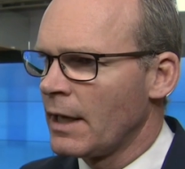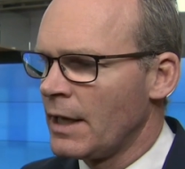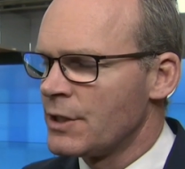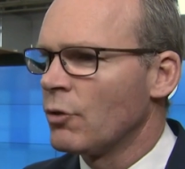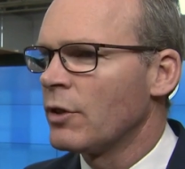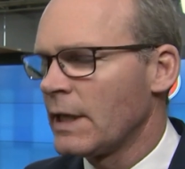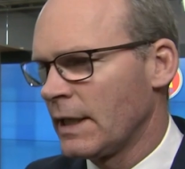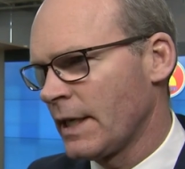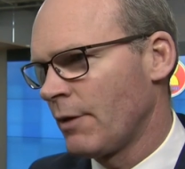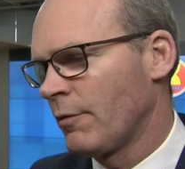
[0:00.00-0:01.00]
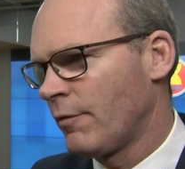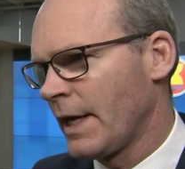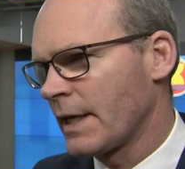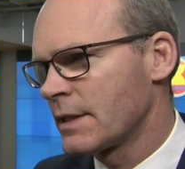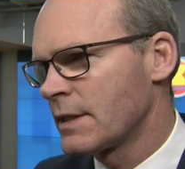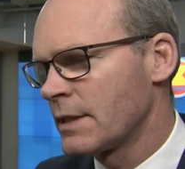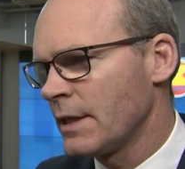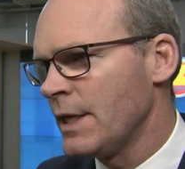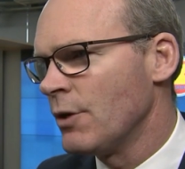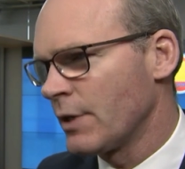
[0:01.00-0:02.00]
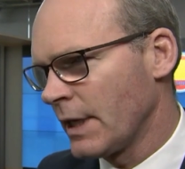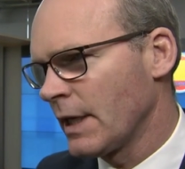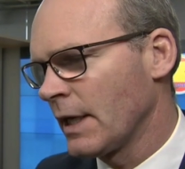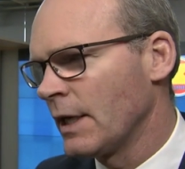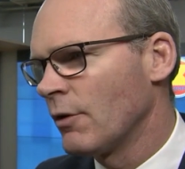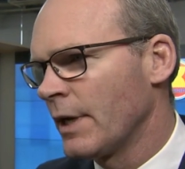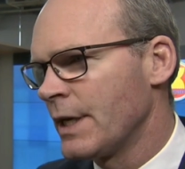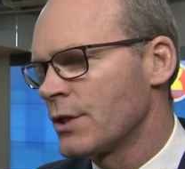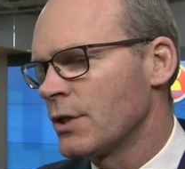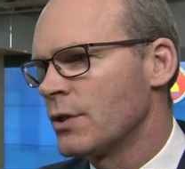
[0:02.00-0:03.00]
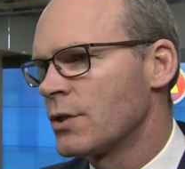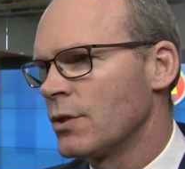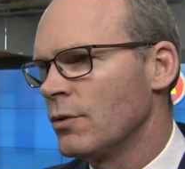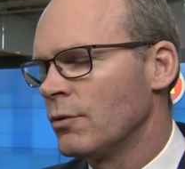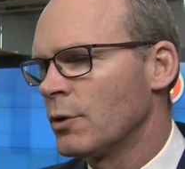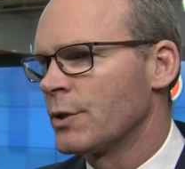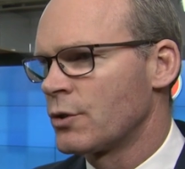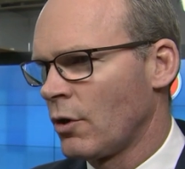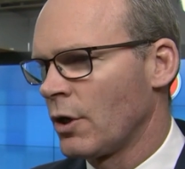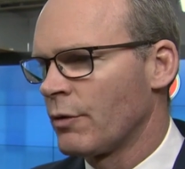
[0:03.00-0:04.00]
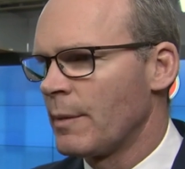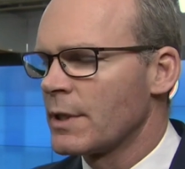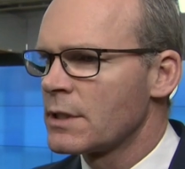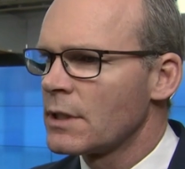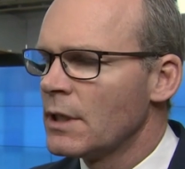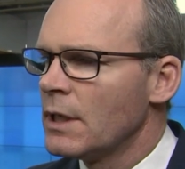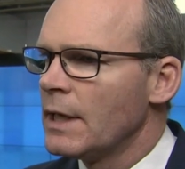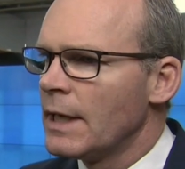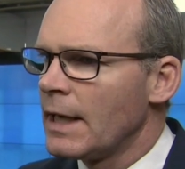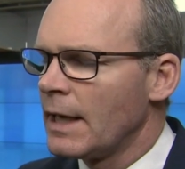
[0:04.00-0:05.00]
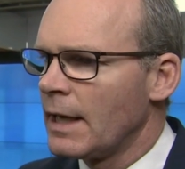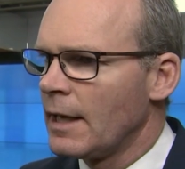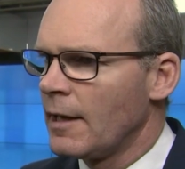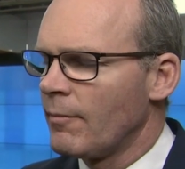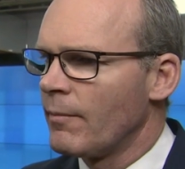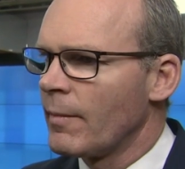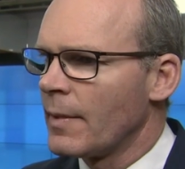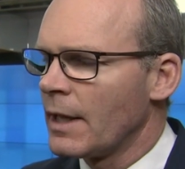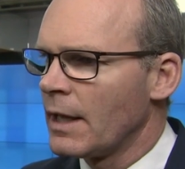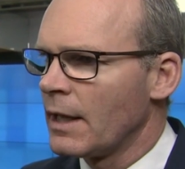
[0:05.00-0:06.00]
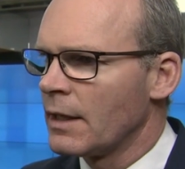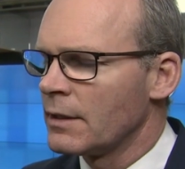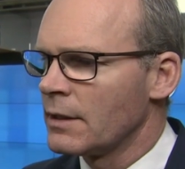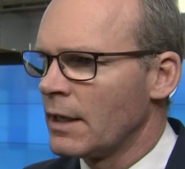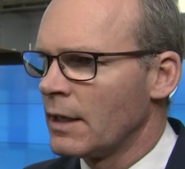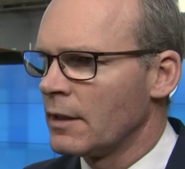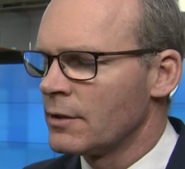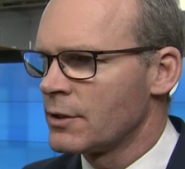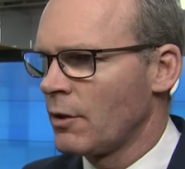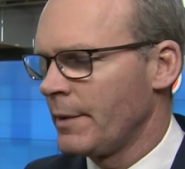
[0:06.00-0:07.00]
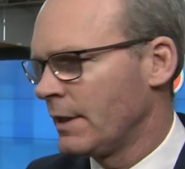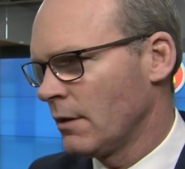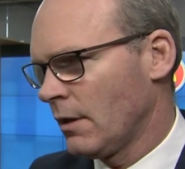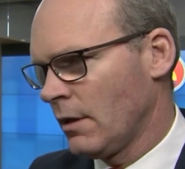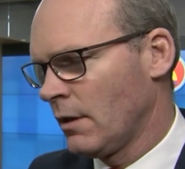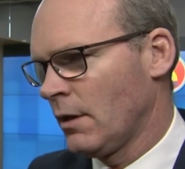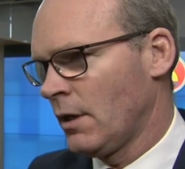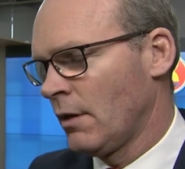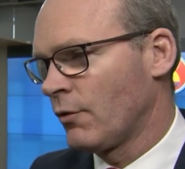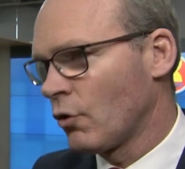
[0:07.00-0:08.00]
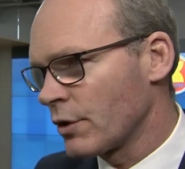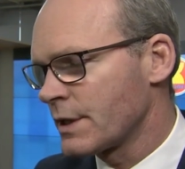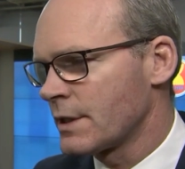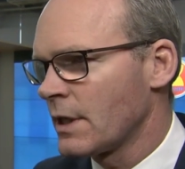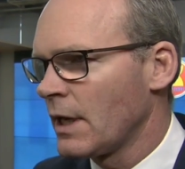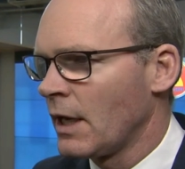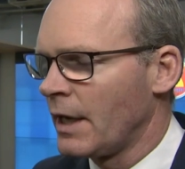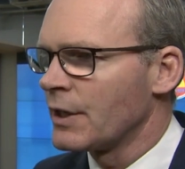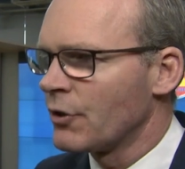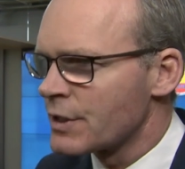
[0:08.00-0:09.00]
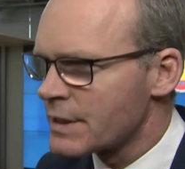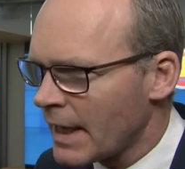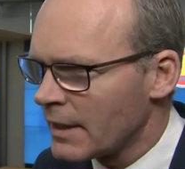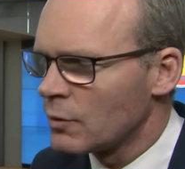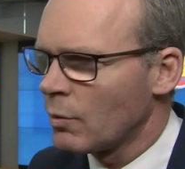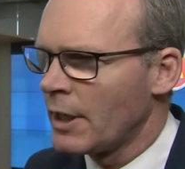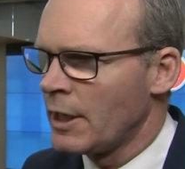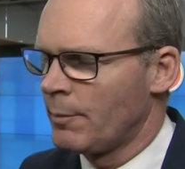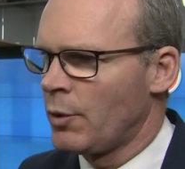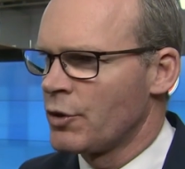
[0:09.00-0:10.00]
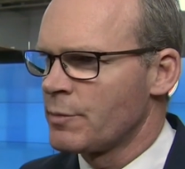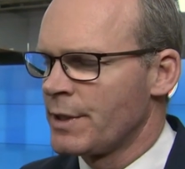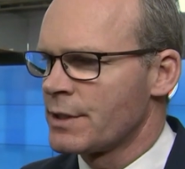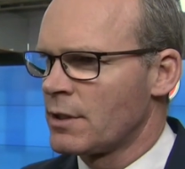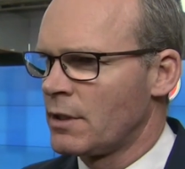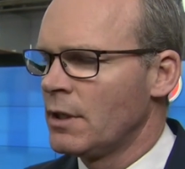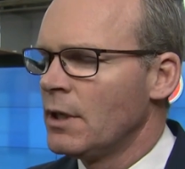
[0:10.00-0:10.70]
don't think that reflects EU thinking in relation to the withdrawal agreement. So, I mean, of course, I can understand why a Polish minister